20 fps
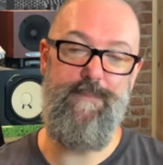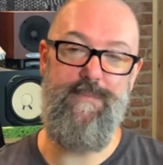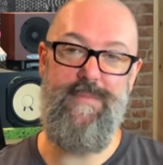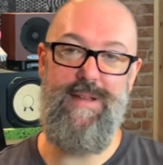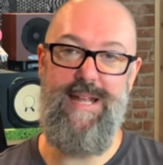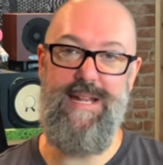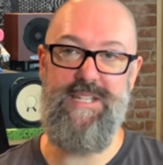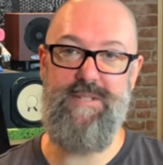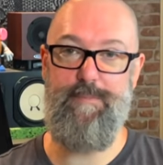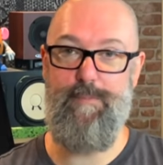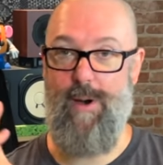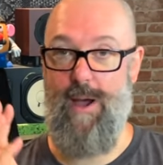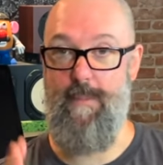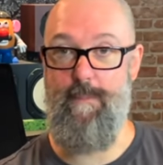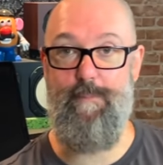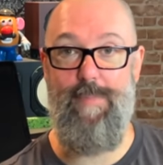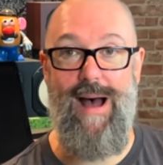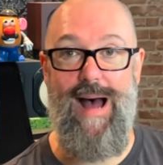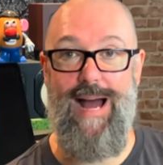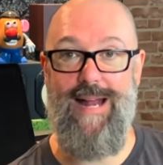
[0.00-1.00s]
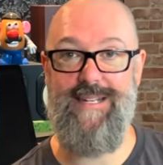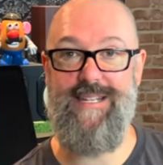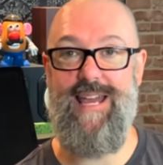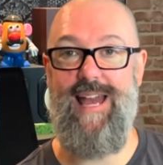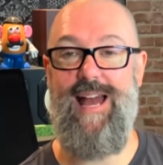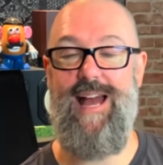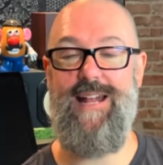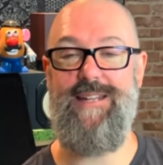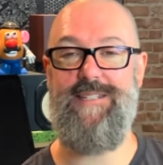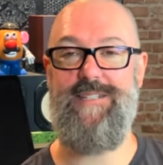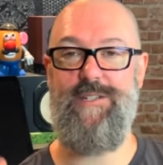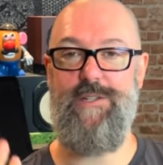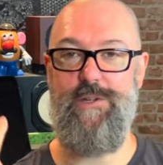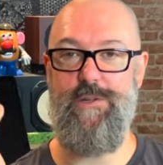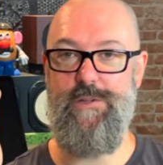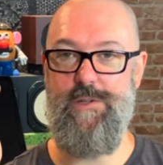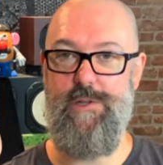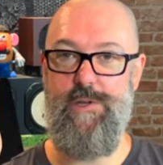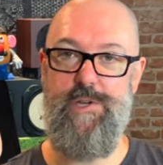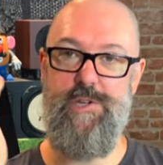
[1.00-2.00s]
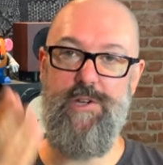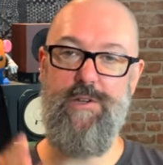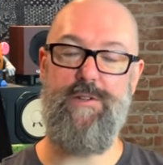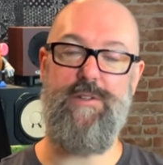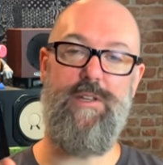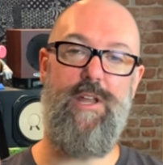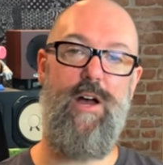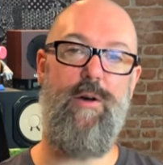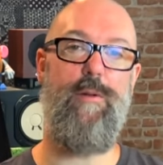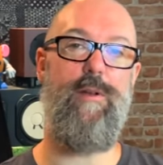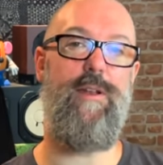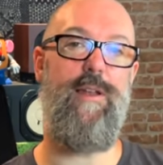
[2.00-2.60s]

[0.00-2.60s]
It's by BadCat, who you should know and